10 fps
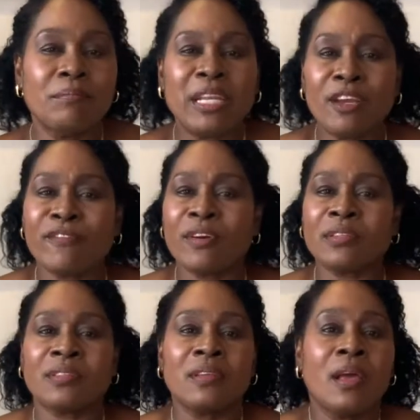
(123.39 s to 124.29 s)
Many of
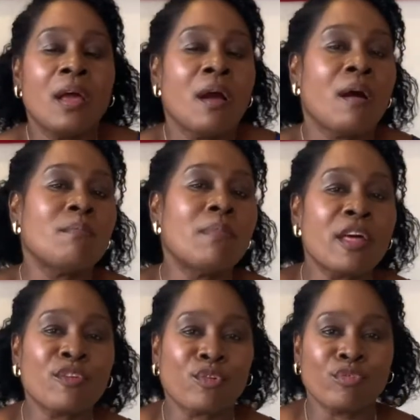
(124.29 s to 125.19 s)
us are
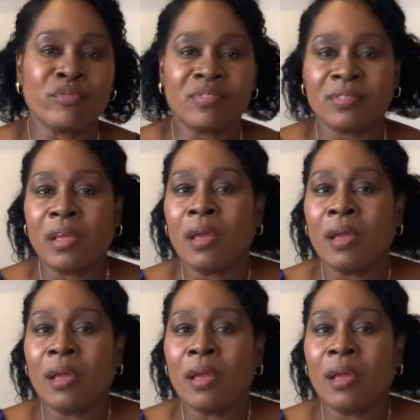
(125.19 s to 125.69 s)
mothers.